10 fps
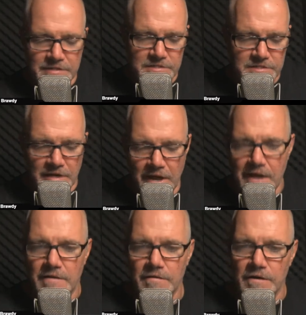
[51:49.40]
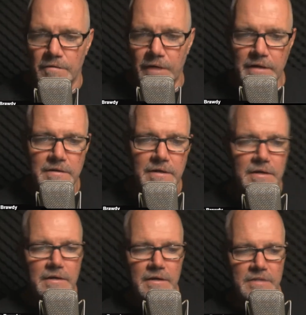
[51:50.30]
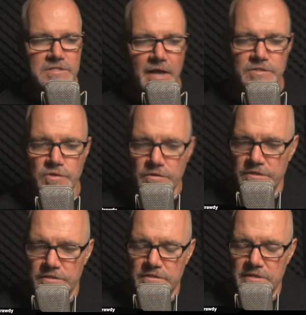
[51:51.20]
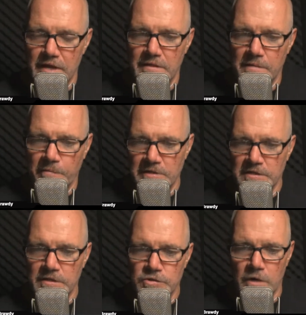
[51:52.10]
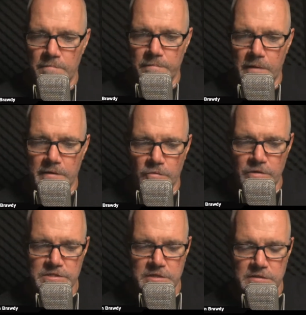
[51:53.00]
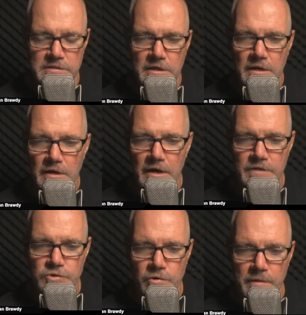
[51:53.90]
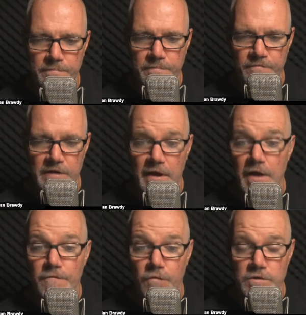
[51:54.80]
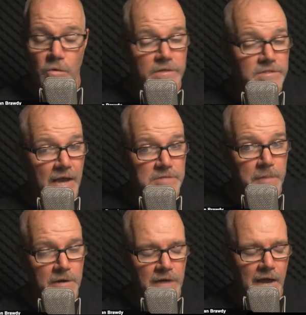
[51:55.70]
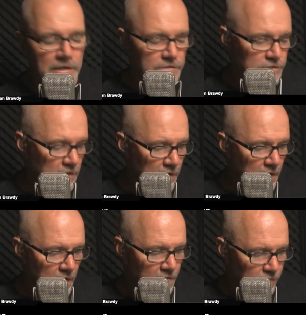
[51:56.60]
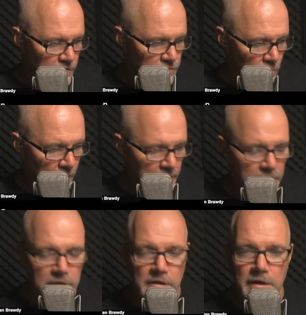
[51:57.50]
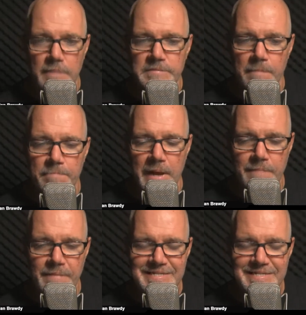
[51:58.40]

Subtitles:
And I just said, hey, you know what? Inside sources say that President Trump on a recent trip via Air Force One, taxpayer dollars, Air Force One clubbed a baby